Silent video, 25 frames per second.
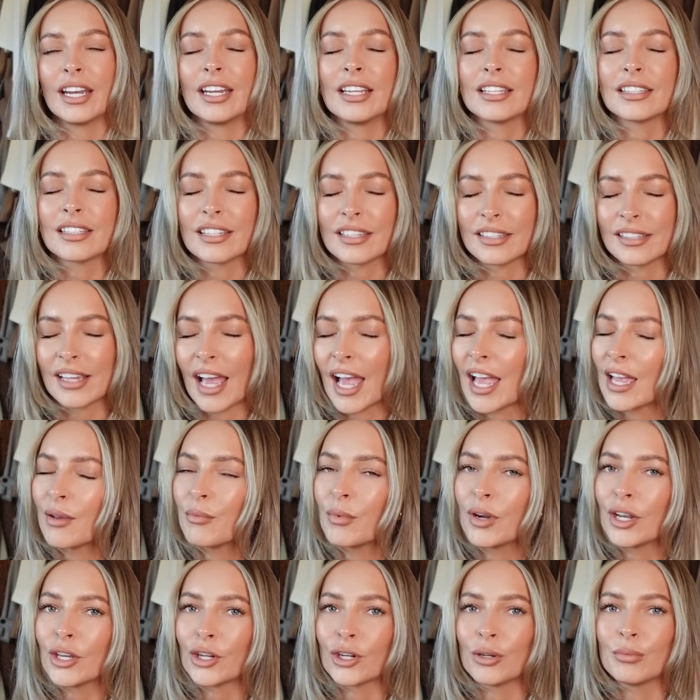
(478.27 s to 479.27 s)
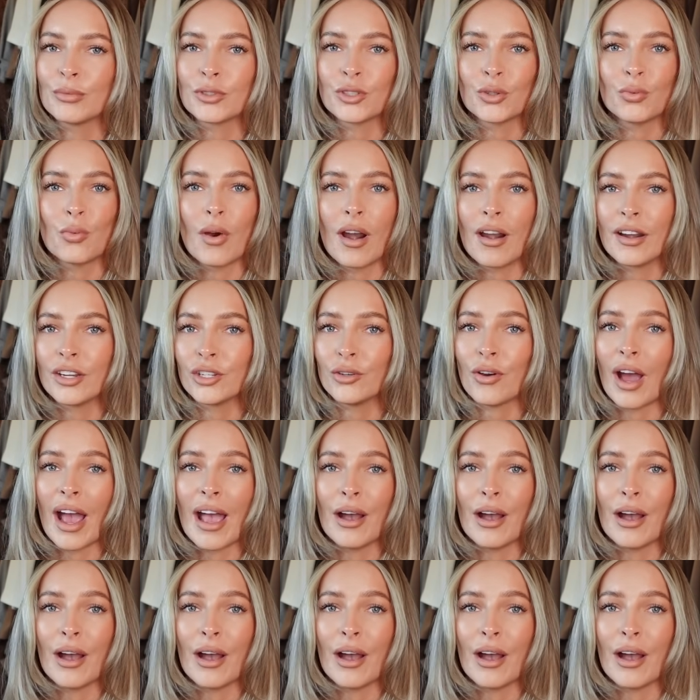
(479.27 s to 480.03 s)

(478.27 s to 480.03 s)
And it's the same when it comes to wearing your